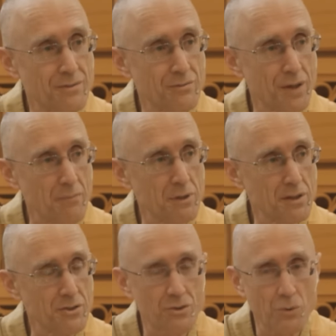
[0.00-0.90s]

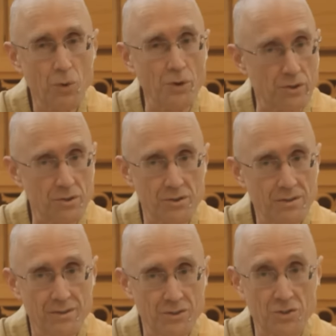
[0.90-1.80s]
fabulous horse,
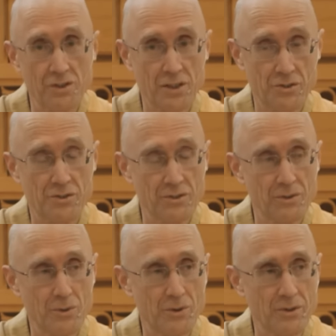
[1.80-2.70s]
celestial
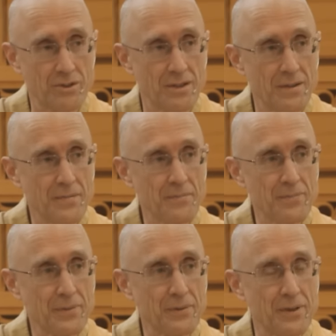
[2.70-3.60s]
horse,
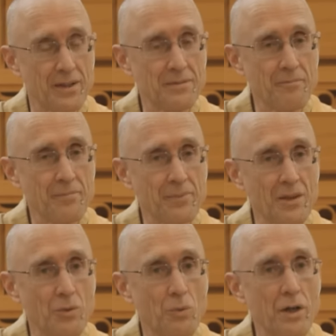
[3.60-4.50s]
right?
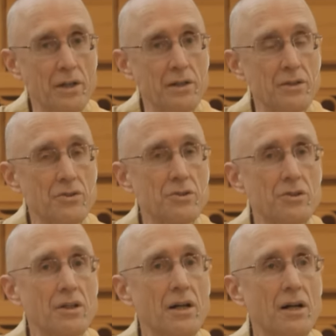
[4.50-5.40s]
One is
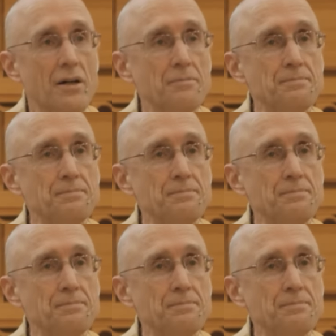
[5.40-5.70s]
a